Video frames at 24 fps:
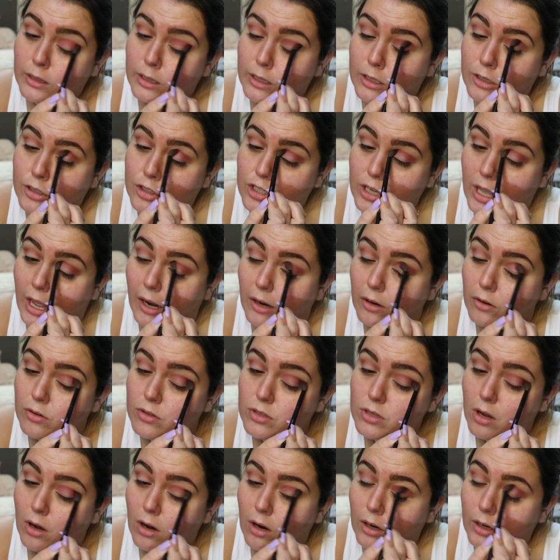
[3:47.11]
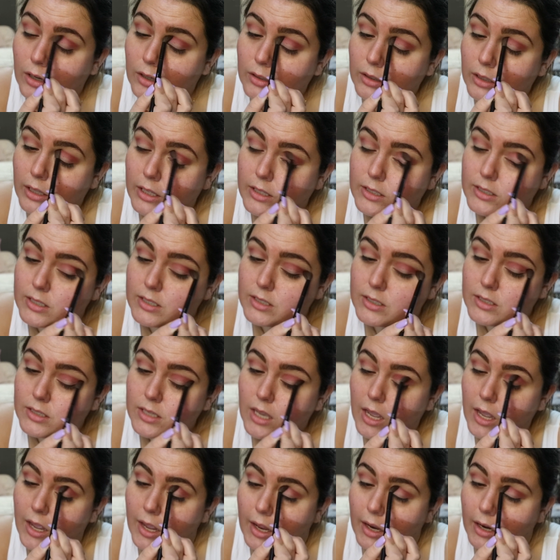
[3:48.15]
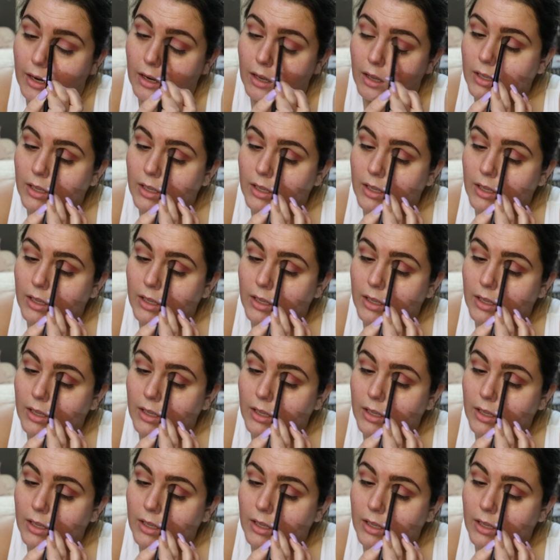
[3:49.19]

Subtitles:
these shadows are. It's insane.